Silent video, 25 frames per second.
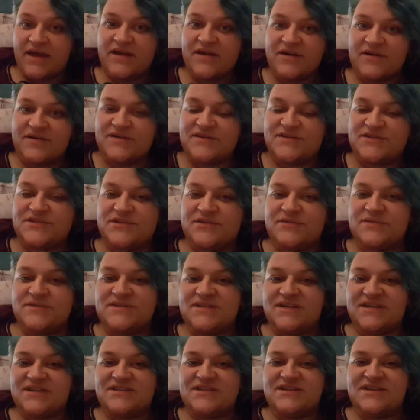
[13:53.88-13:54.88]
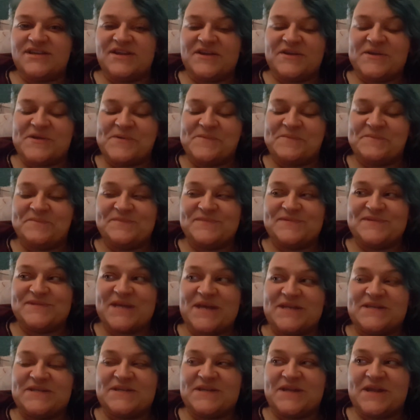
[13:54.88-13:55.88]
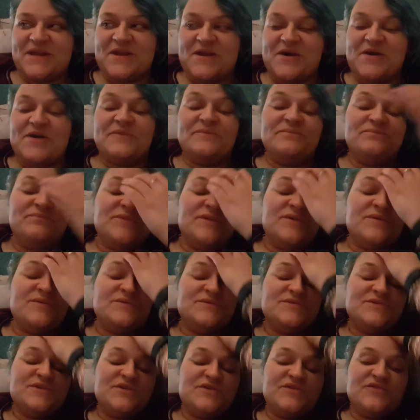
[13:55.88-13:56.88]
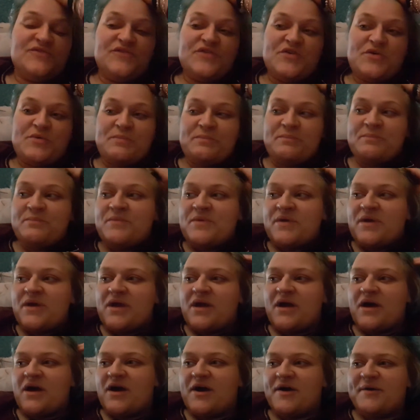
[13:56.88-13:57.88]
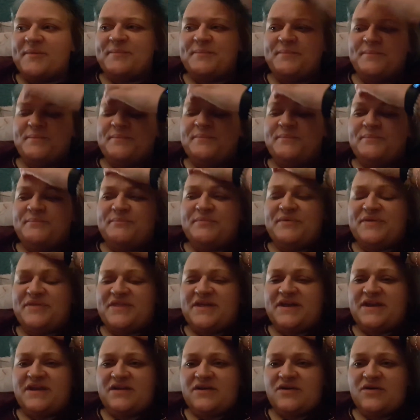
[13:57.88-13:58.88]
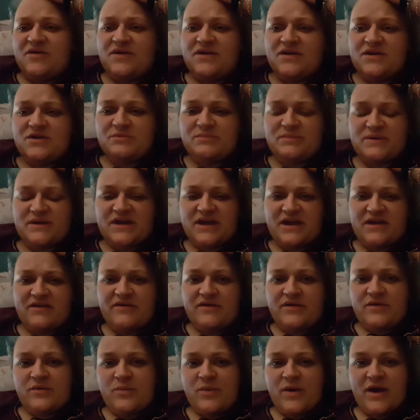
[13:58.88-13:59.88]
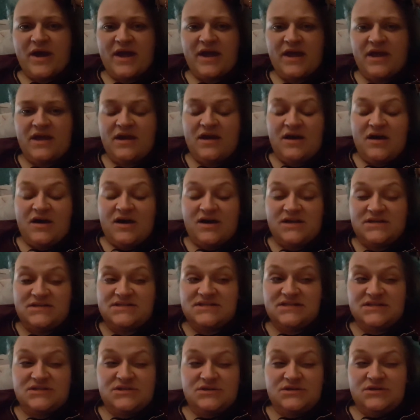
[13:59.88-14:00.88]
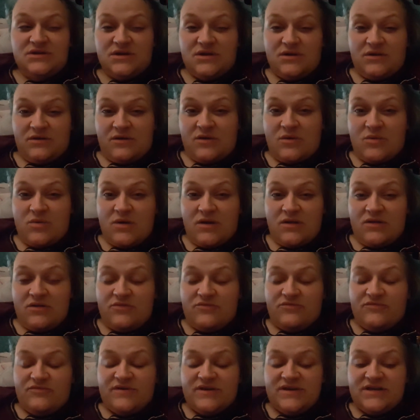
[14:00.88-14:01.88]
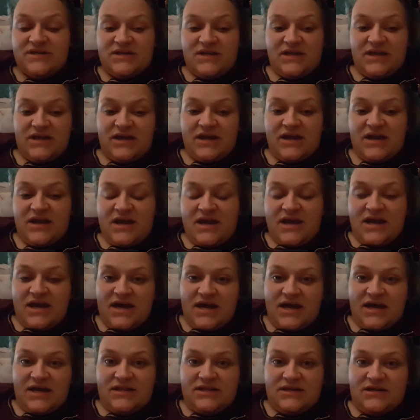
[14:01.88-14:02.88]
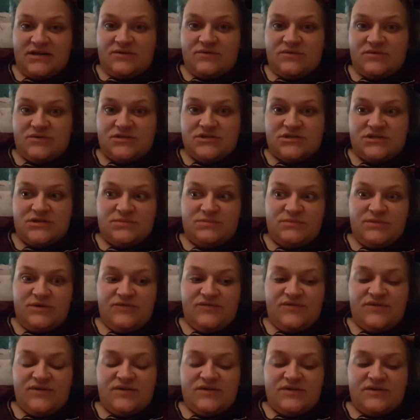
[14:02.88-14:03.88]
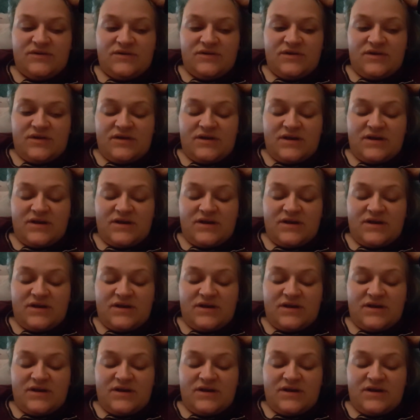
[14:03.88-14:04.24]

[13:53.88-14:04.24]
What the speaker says: Hey guys, so it's actually Saturday now. I was going to film, but then I got a little bit carried away. Did do quite a lot of reading, and then I watched a movie on